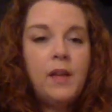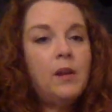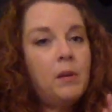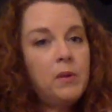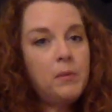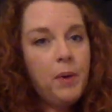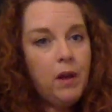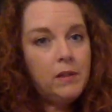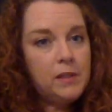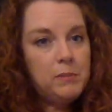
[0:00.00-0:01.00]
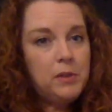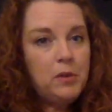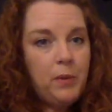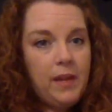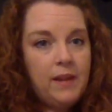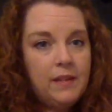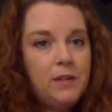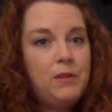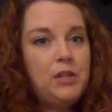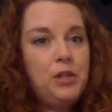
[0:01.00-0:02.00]
Now I'm going to pause in between so
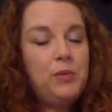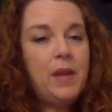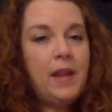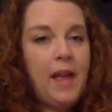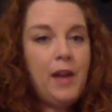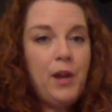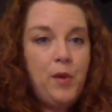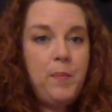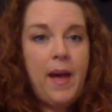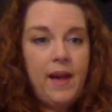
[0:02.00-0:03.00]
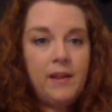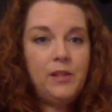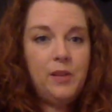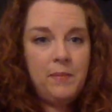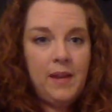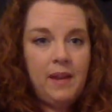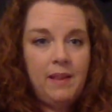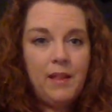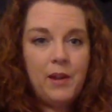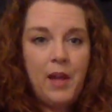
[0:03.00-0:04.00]
that you can echo back to me
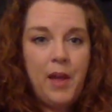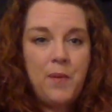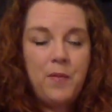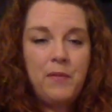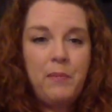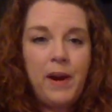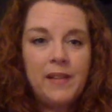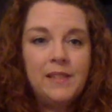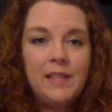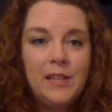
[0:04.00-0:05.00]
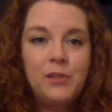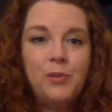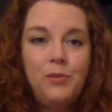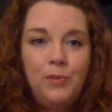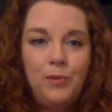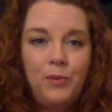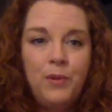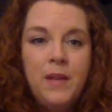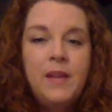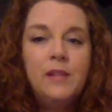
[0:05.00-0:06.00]
like we've practiced at school.
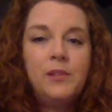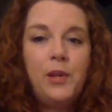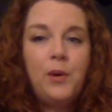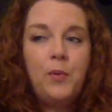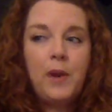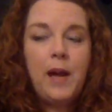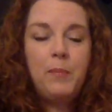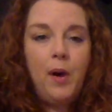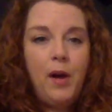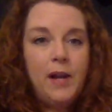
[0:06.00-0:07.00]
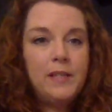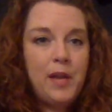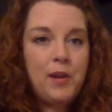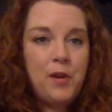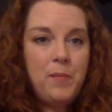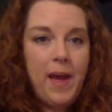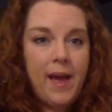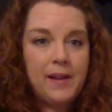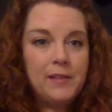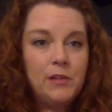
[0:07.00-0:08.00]
So when I pause, echo
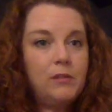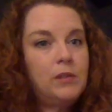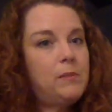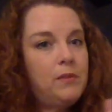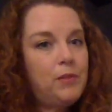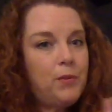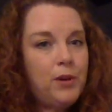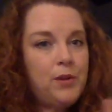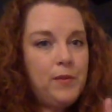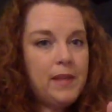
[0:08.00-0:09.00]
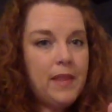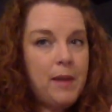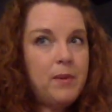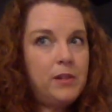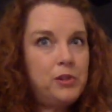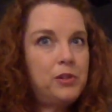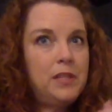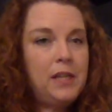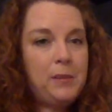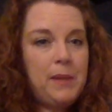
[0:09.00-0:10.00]
back, because I know some of you aren't doing that because you're
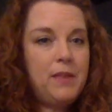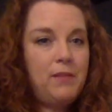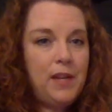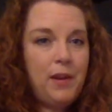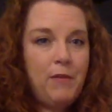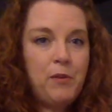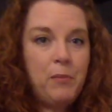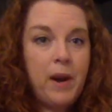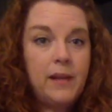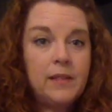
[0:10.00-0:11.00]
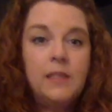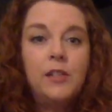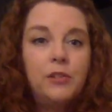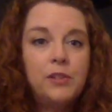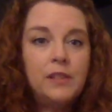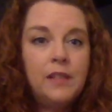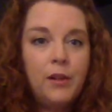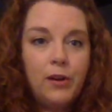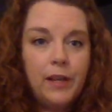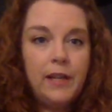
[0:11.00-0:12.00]
sending me the video of you practicing. You're just sitting
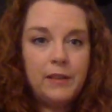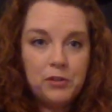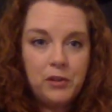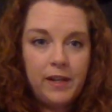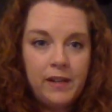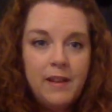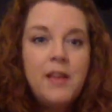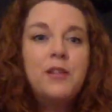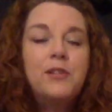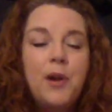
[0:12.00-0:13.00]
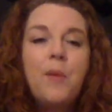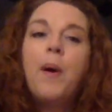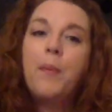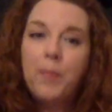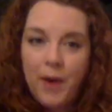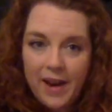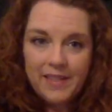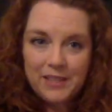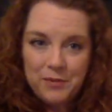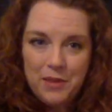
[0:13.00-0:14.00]
there looking at the screen. So
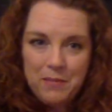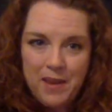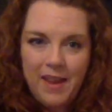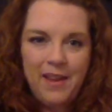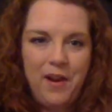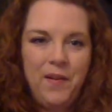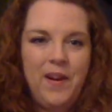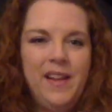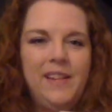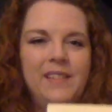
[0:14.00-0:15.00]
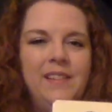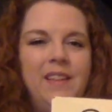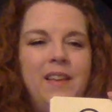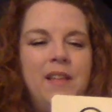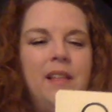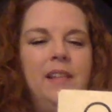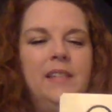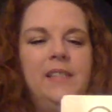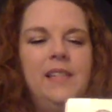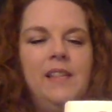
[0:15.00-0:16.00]
practice with me. All right,
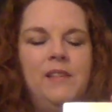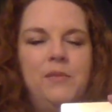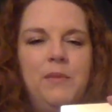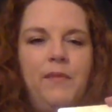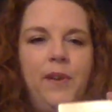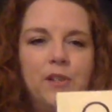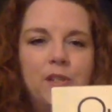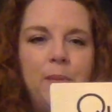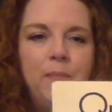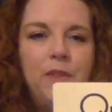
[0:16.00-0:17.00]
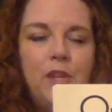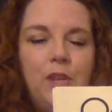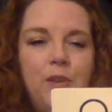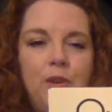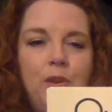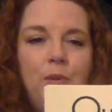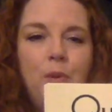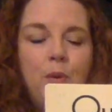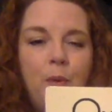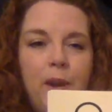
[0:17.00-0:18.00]
let's look at this one first. Q-U,
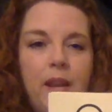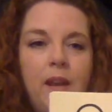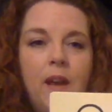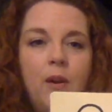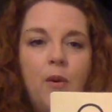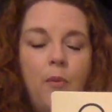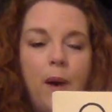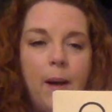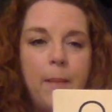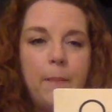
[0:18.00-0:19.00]
queen, qua.